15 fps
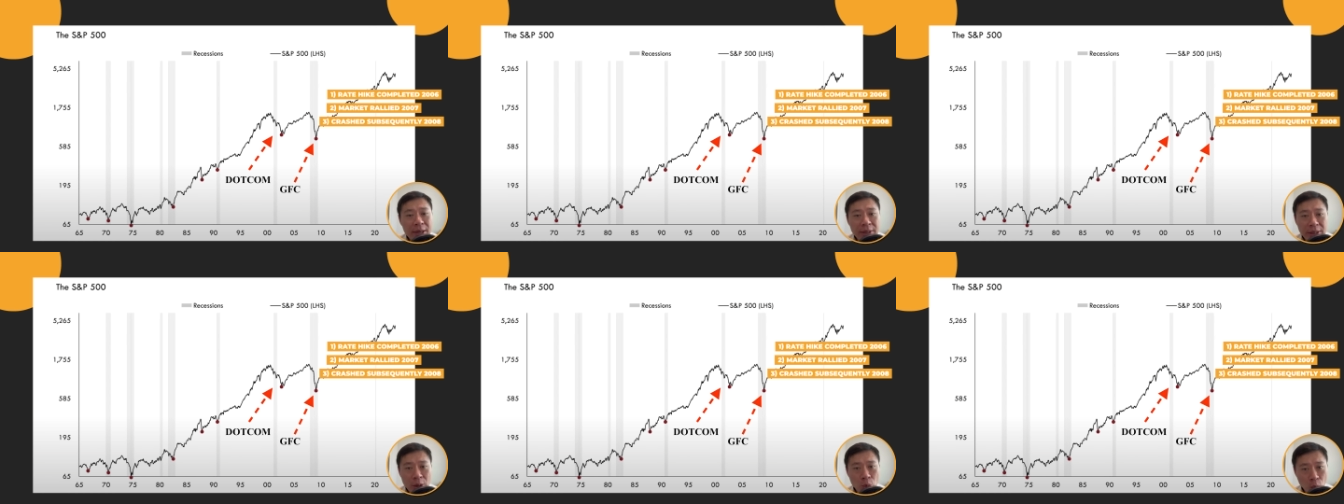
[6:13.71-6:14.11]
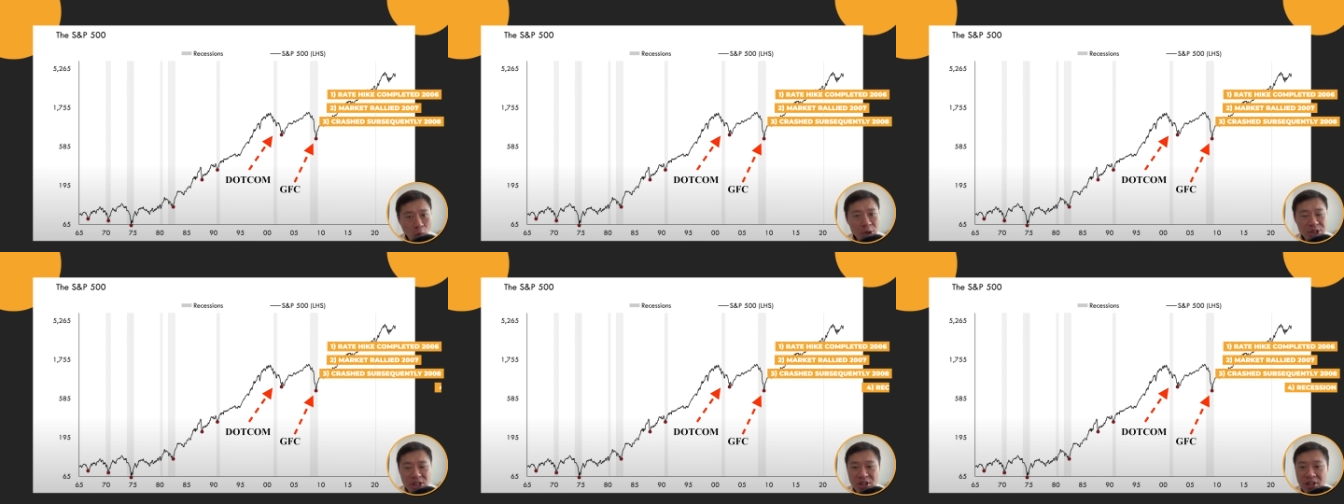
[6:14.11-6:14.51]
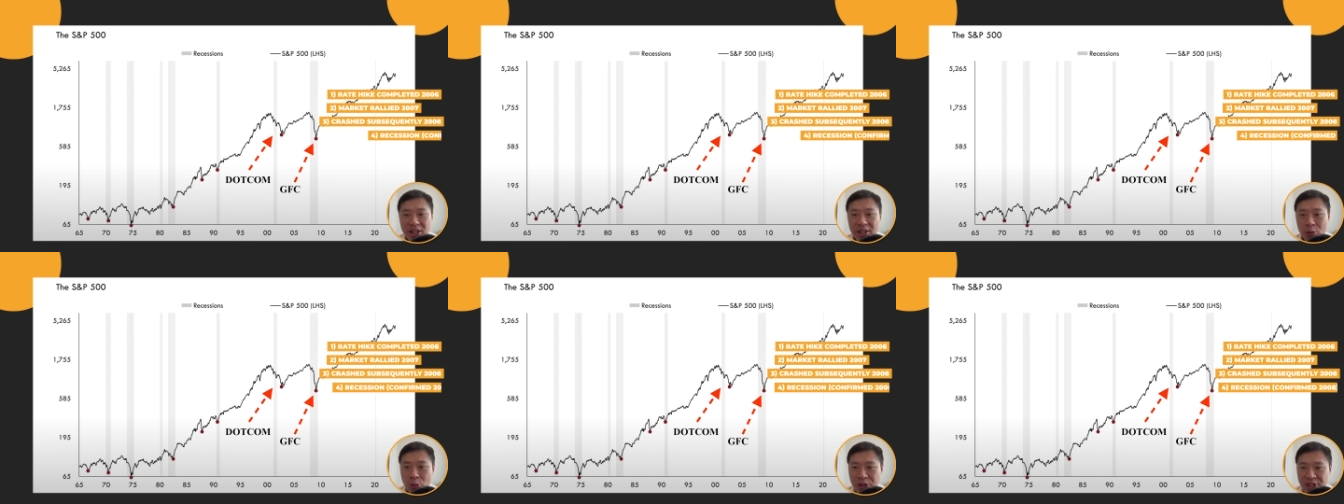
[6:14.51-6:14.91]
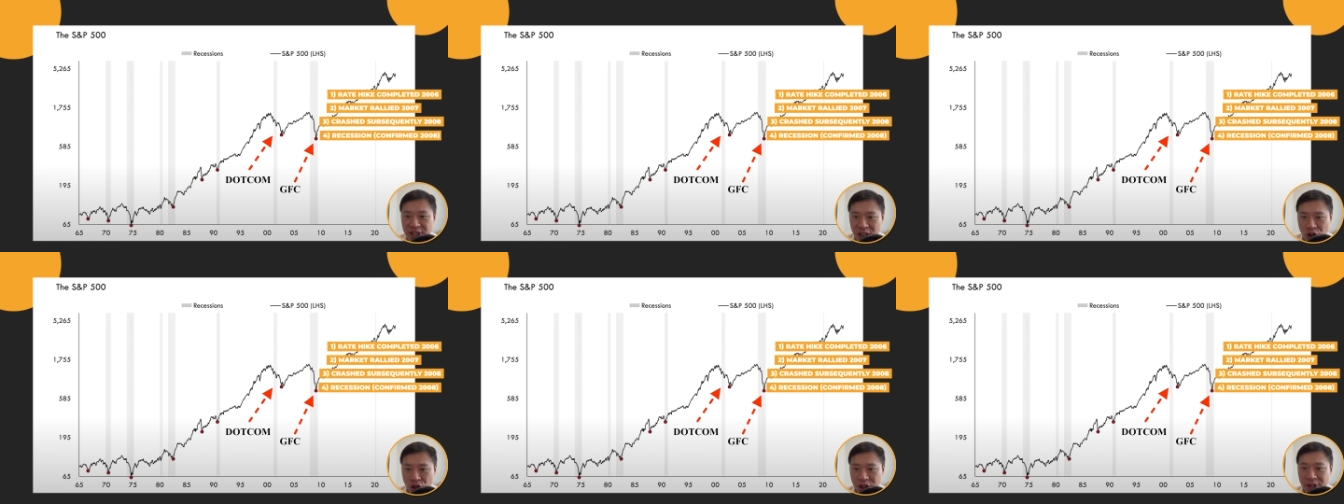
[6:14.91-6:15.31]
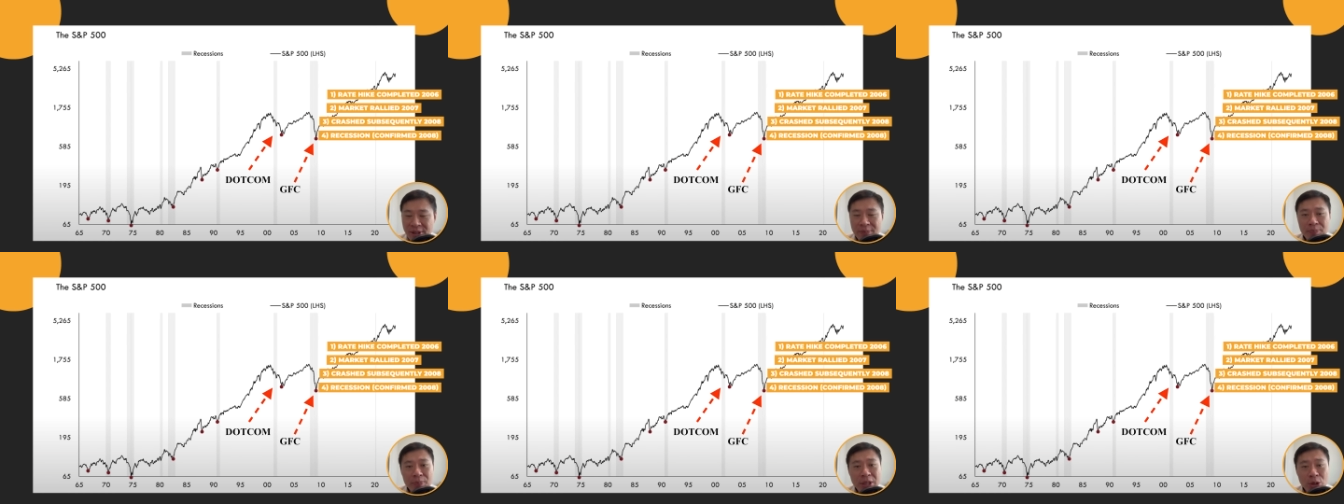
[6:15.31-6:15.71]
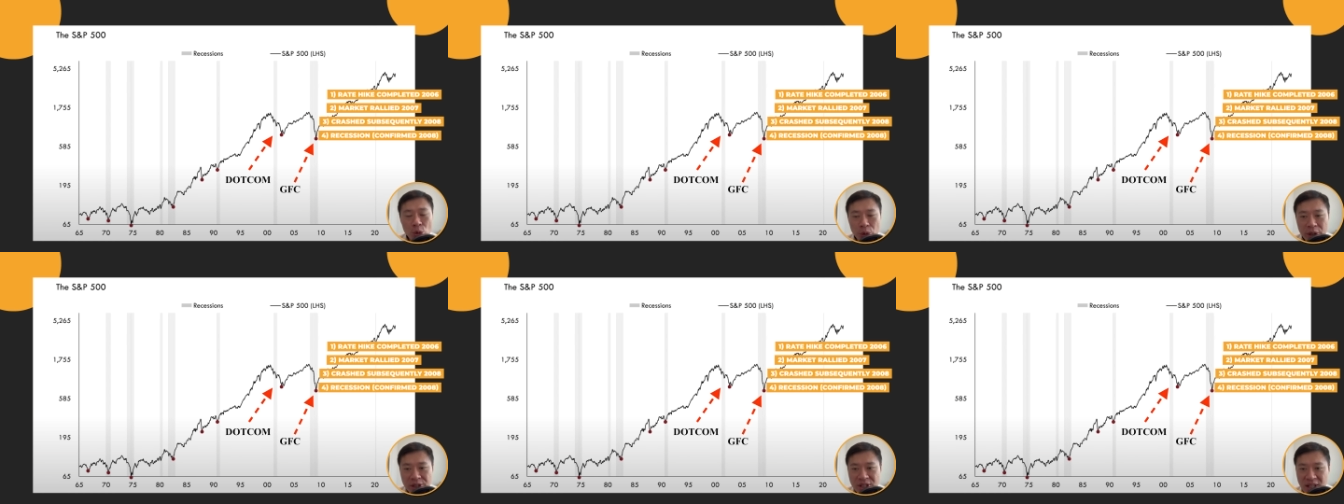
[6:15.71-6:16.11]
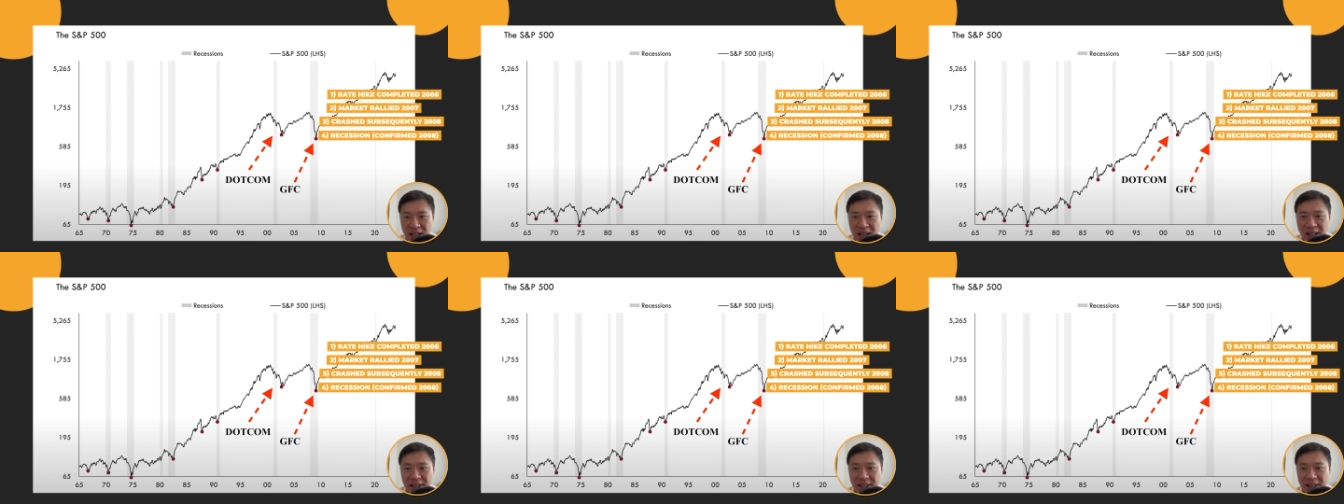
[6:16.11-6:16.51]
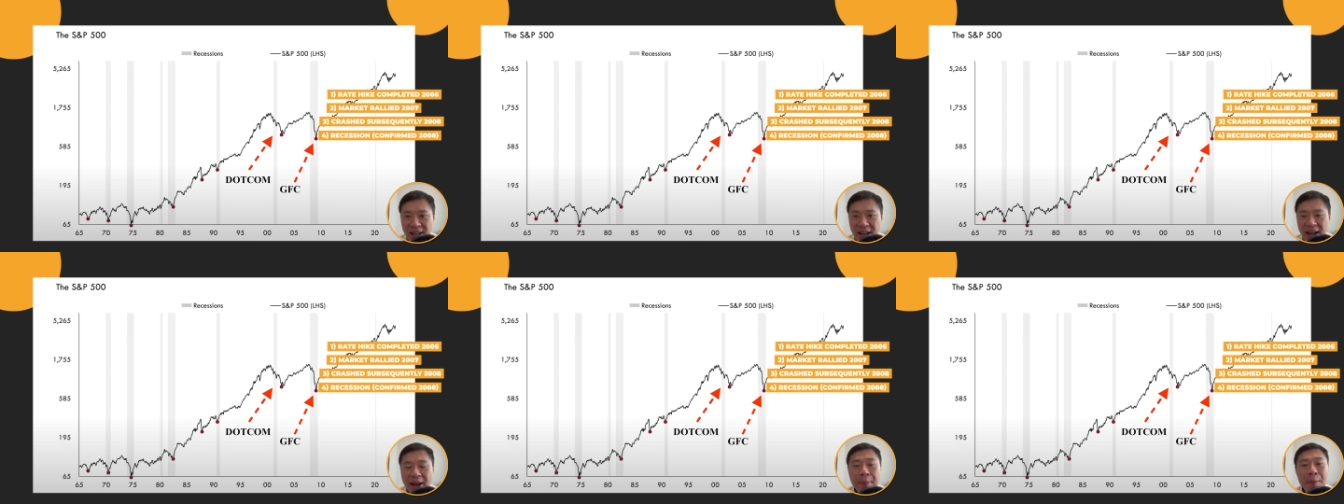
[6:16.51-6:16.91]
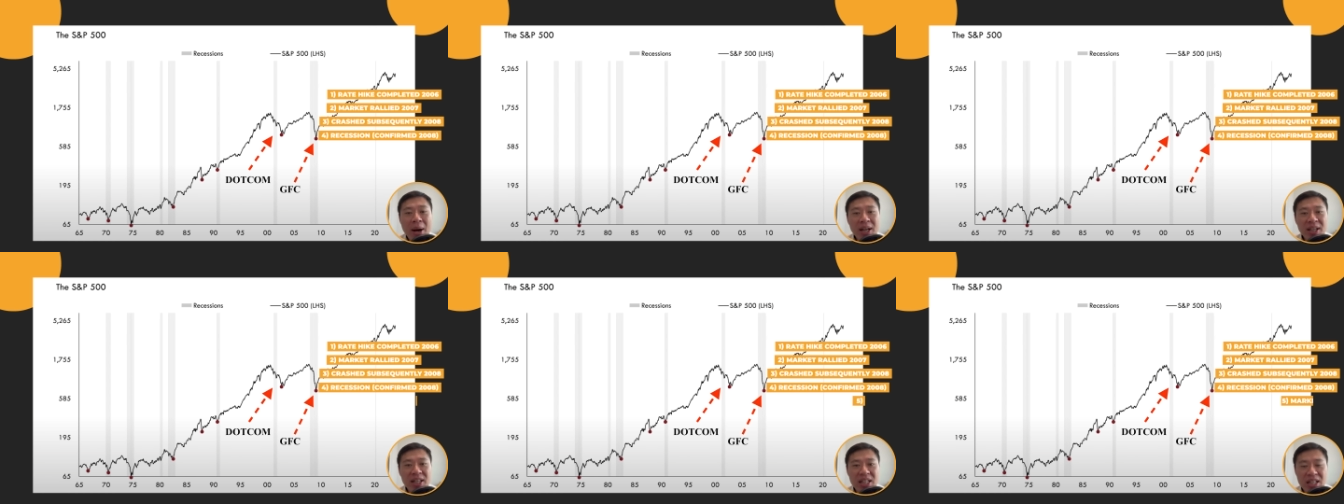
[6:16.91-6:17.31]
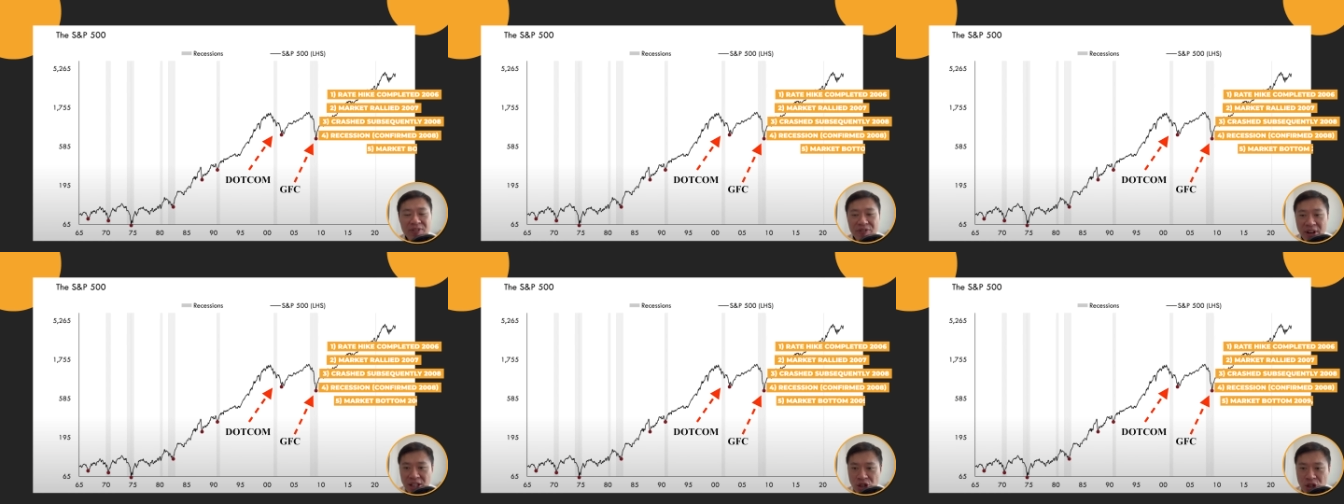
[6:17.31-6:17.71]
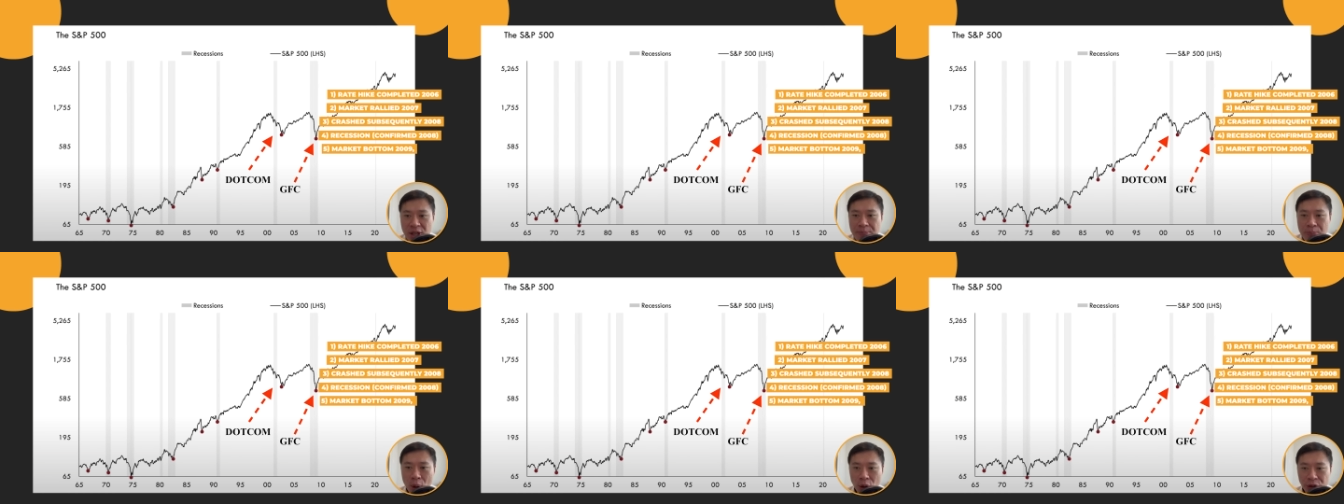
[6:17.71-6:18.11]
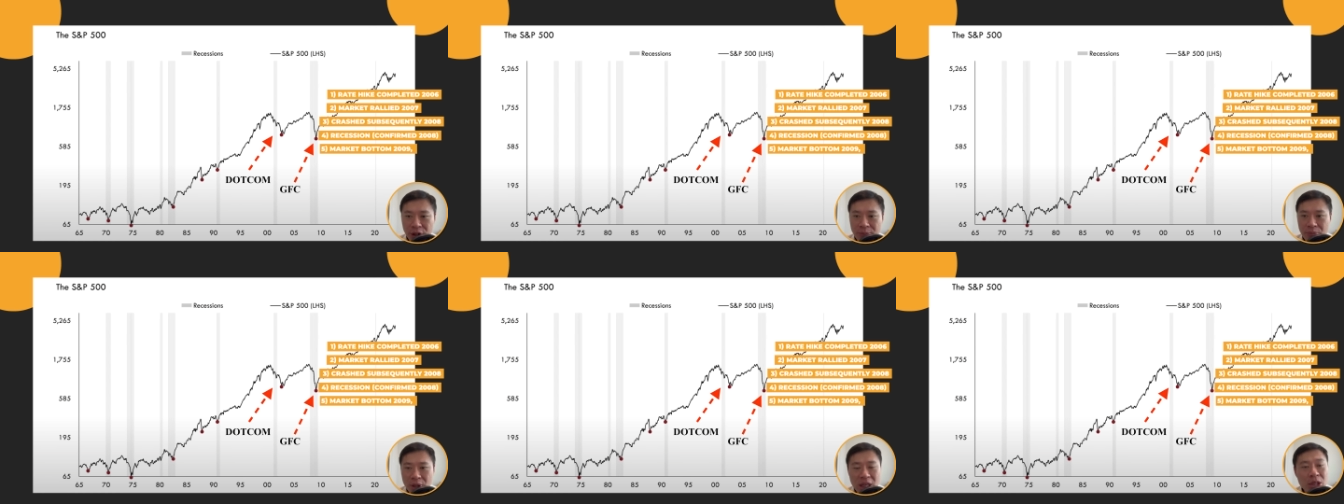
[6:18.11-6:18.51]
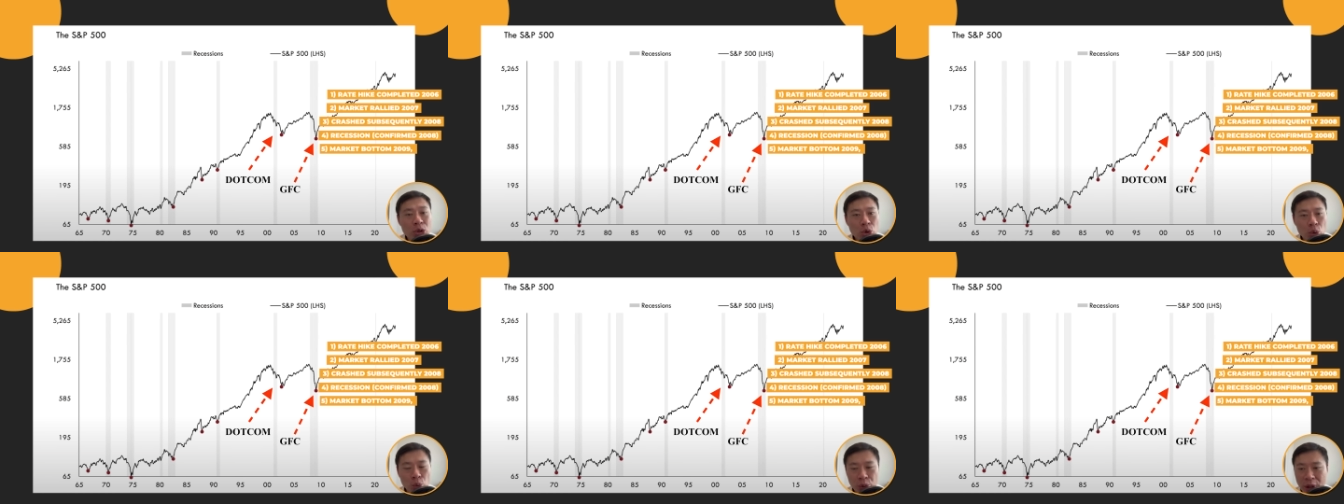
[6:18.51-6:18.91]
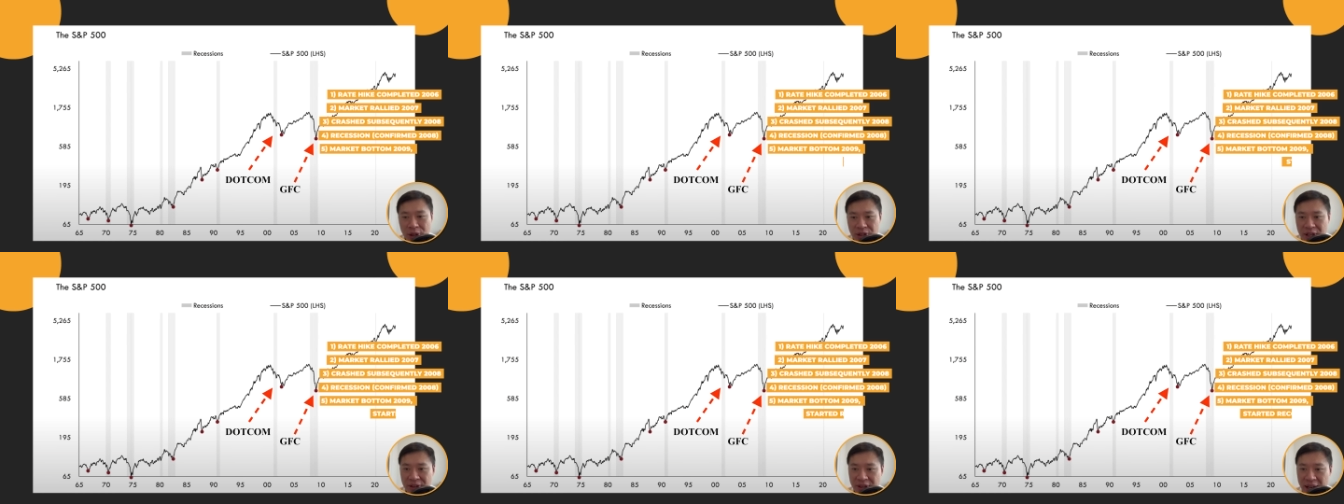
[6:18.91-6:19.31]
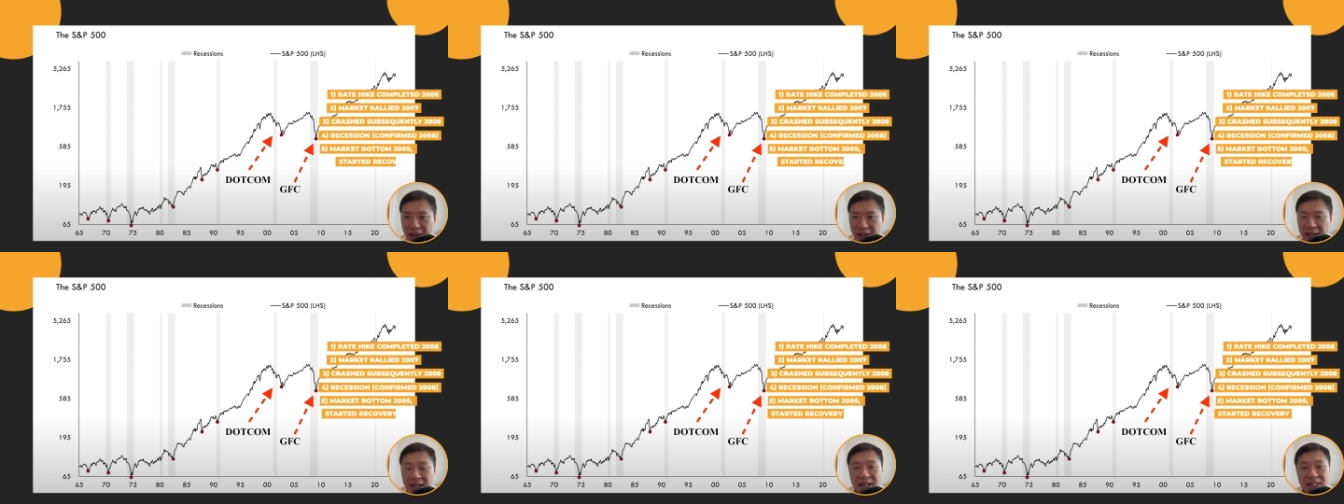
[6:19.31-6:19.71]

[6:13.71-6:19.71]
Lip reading: There was indeed a recession in 2008 and market eventually bottomed in 2009,